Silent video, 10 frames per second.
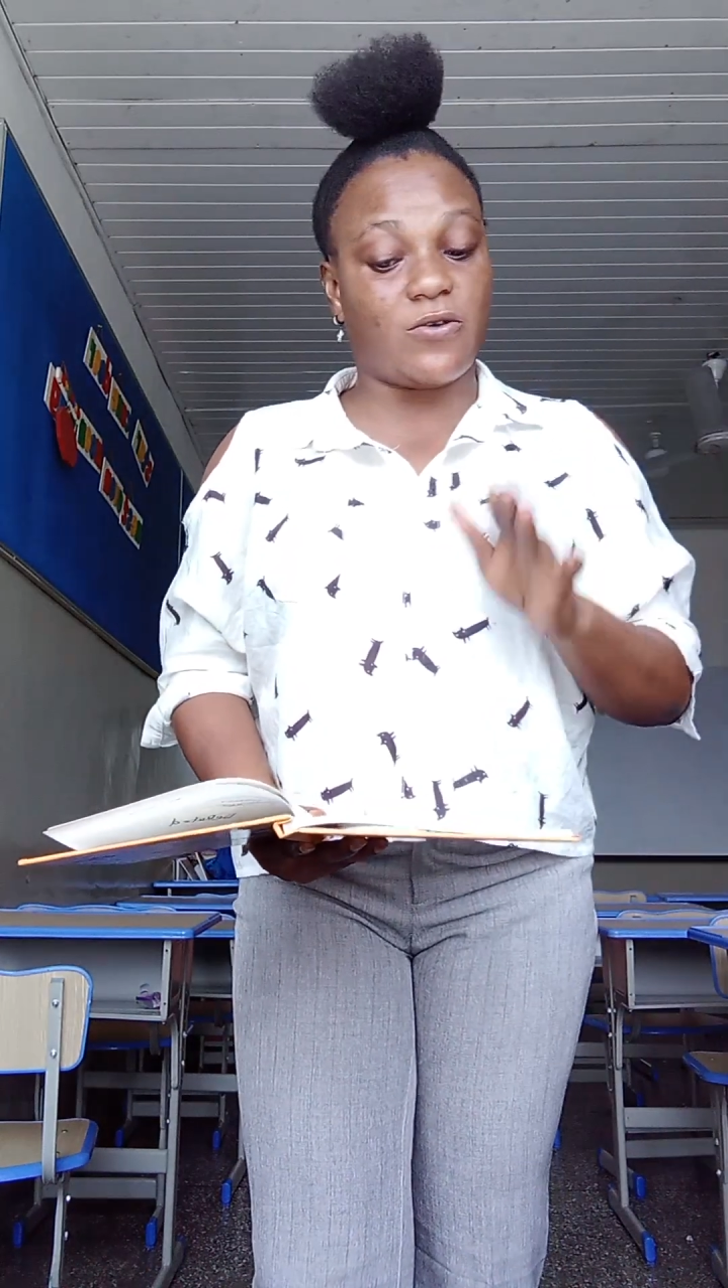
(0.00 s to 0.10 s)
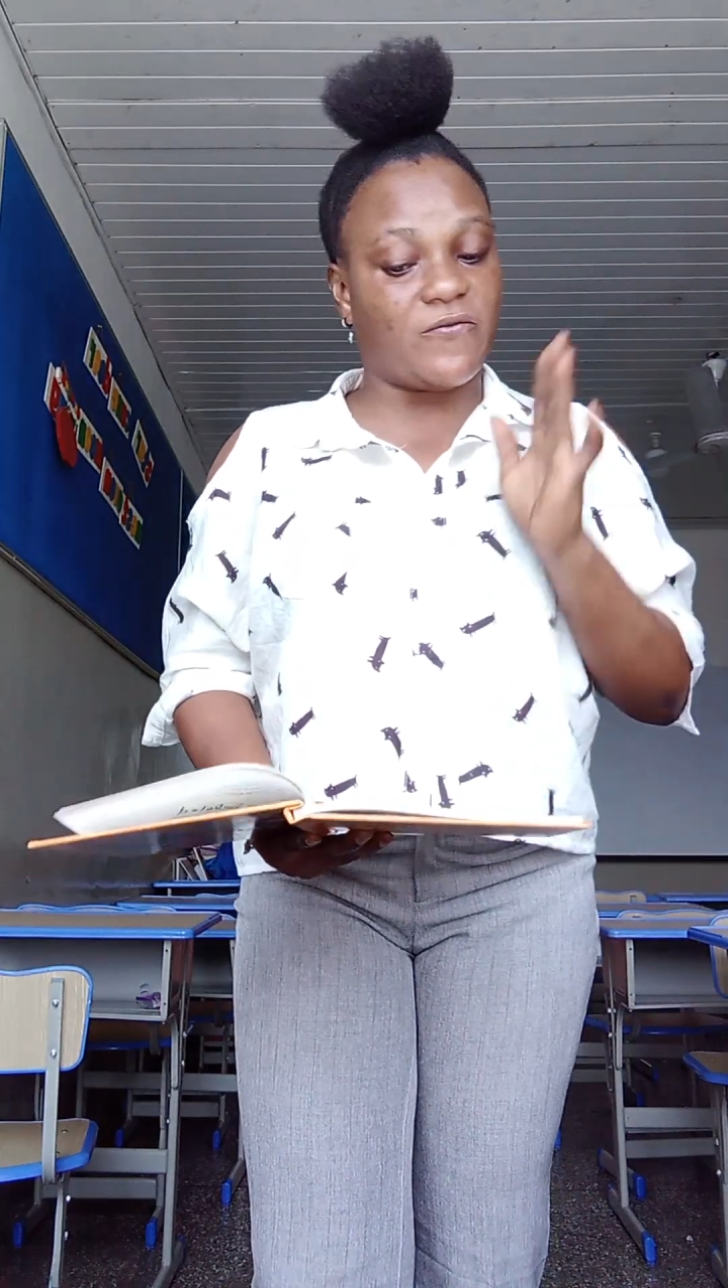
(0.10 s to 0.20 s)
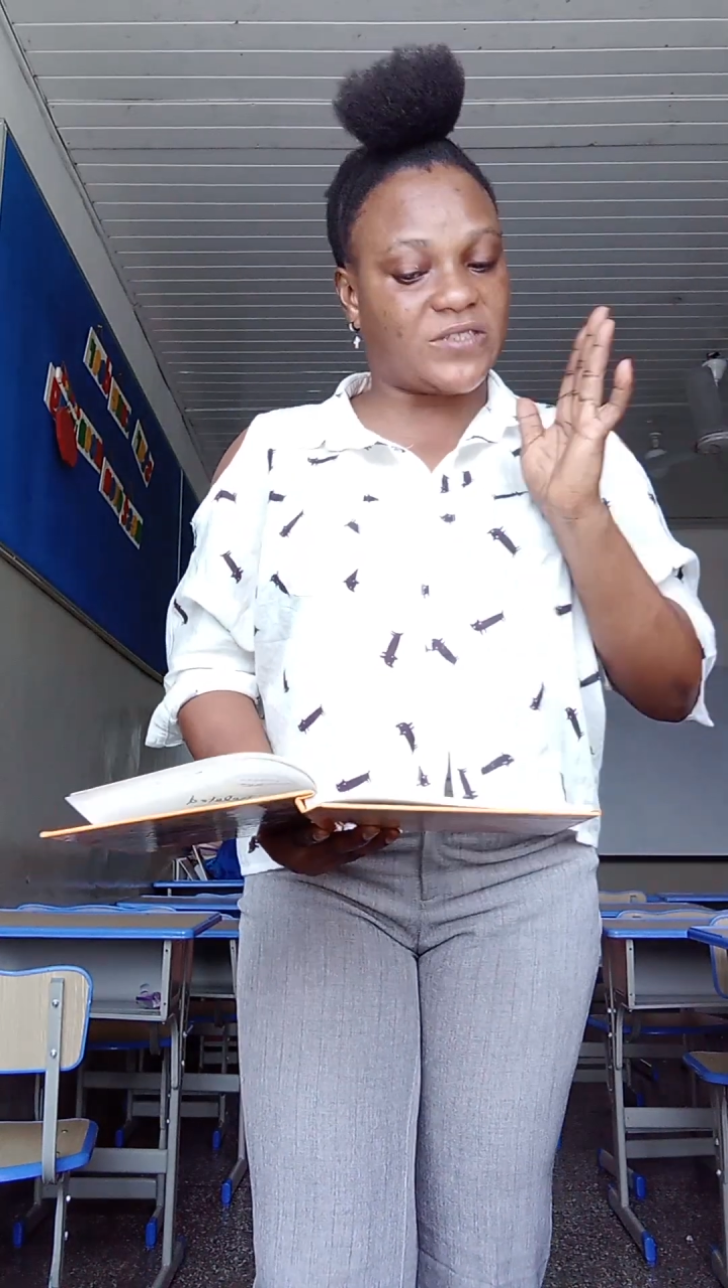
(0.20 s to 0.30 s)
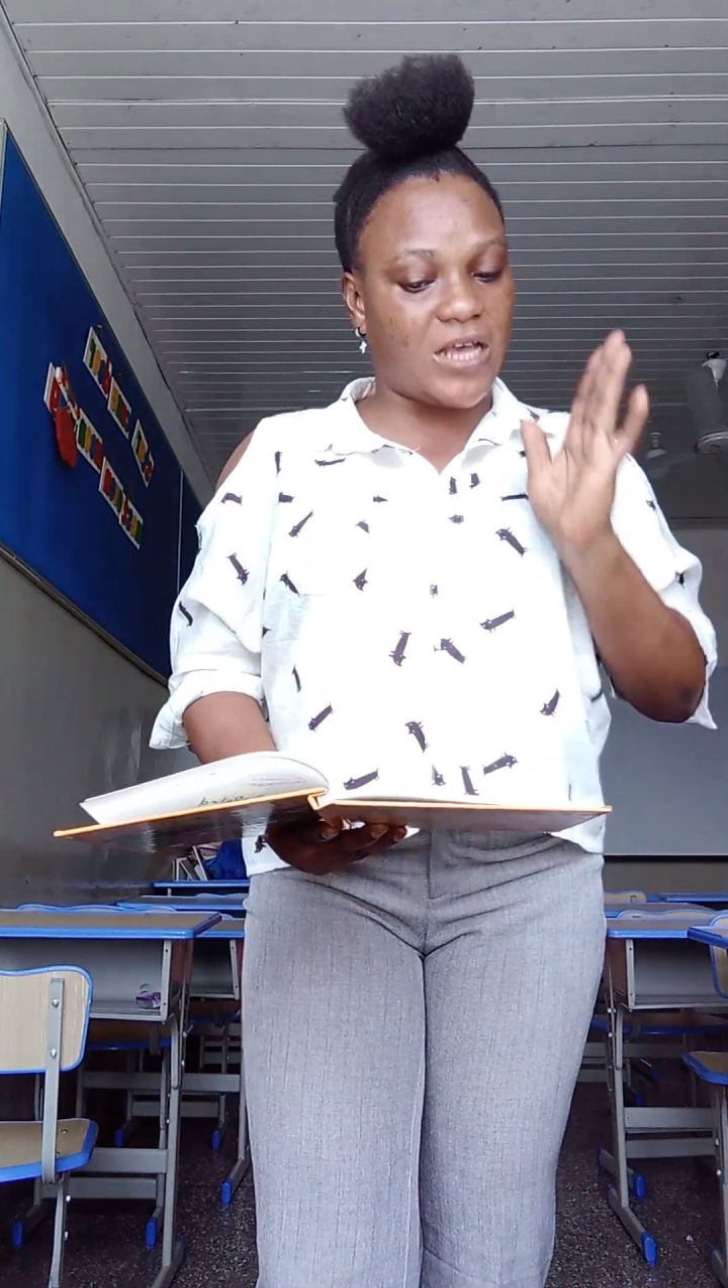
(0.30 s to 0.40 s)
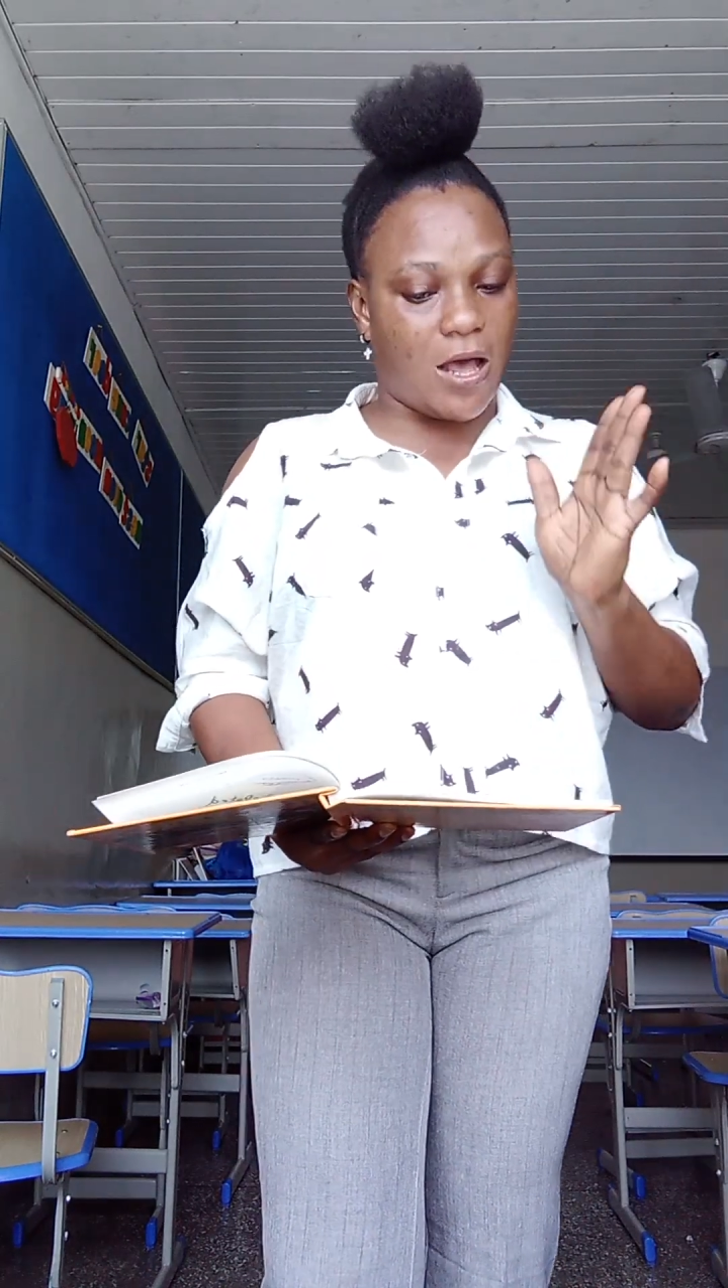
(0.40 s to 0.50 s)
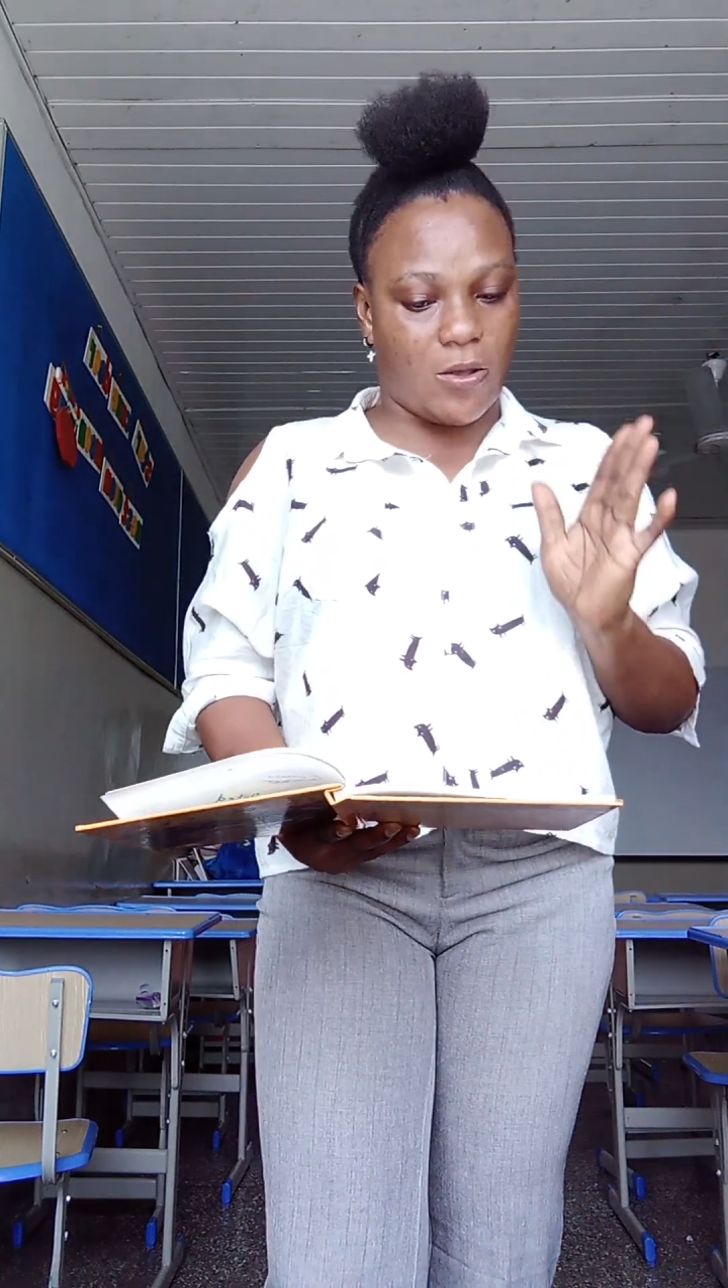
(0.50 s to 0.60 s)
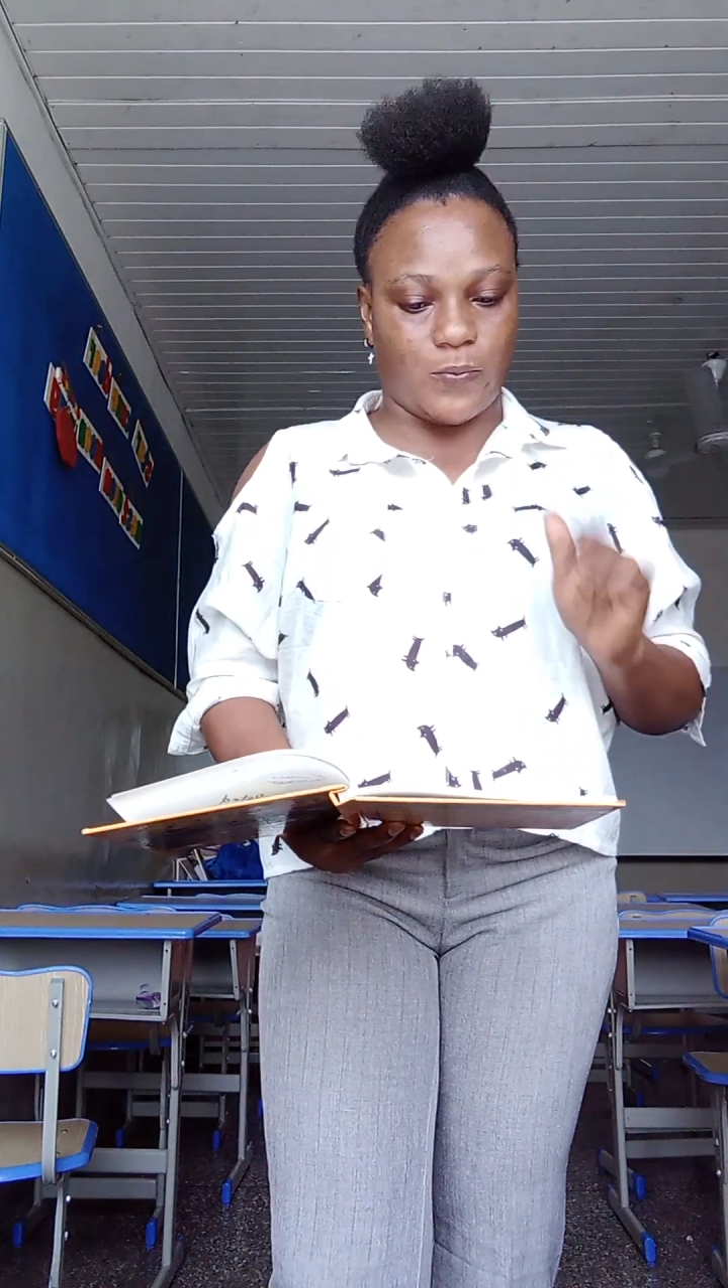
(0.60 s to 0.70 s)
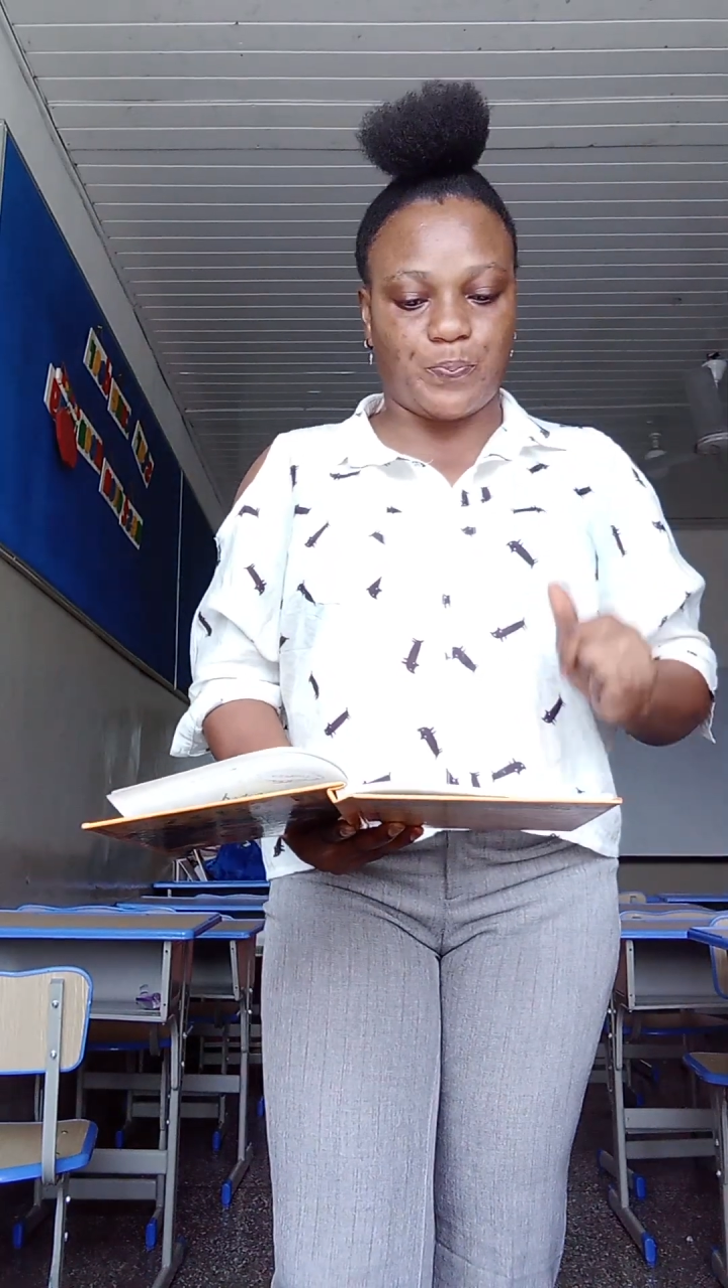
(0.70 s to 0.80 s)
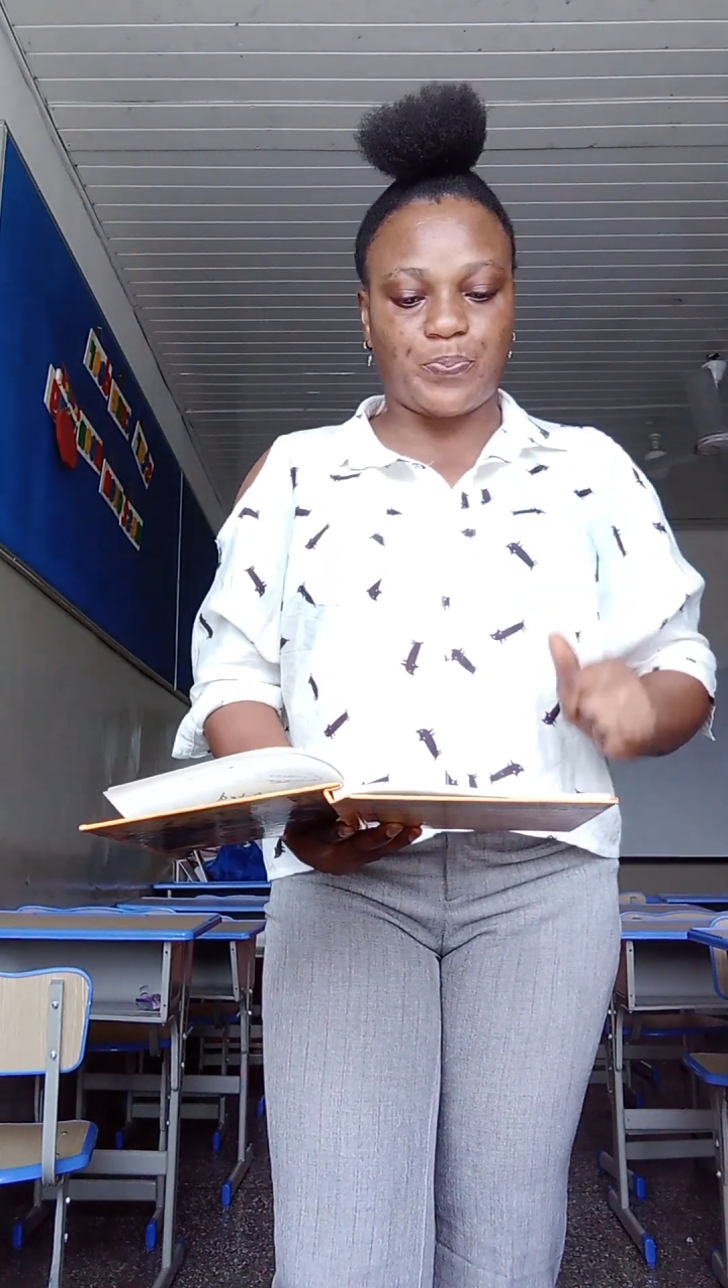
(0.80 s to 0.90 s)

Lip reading: of town.